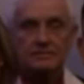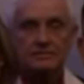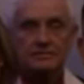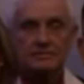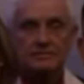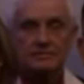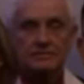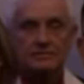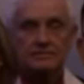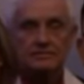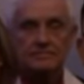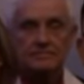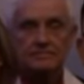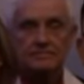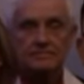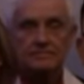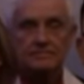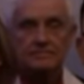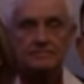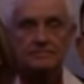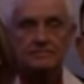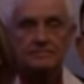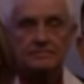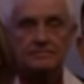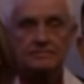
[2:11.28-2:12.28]

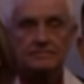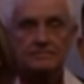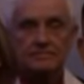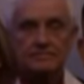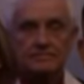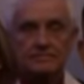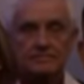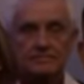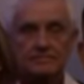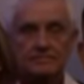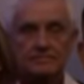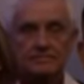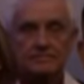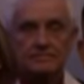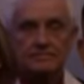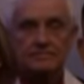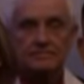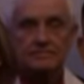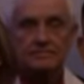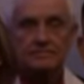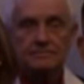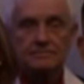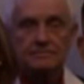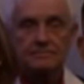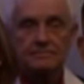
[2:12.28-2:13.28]

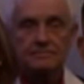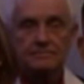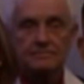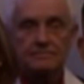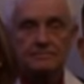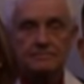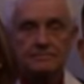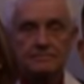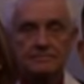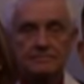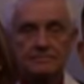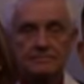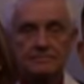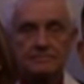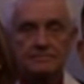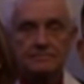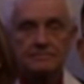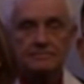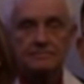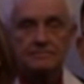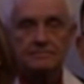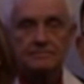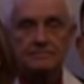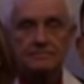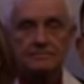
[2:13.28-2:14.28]

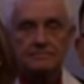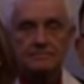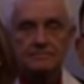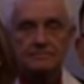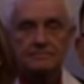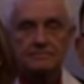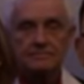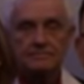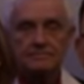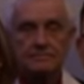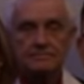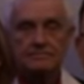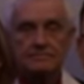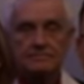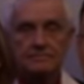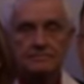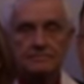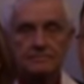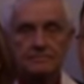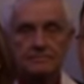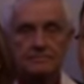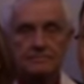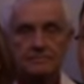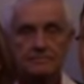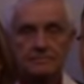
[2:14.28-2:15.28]

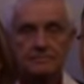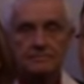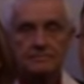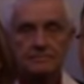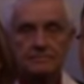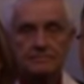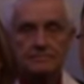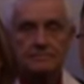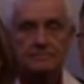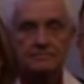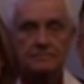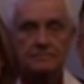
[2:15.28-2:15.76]
(silent)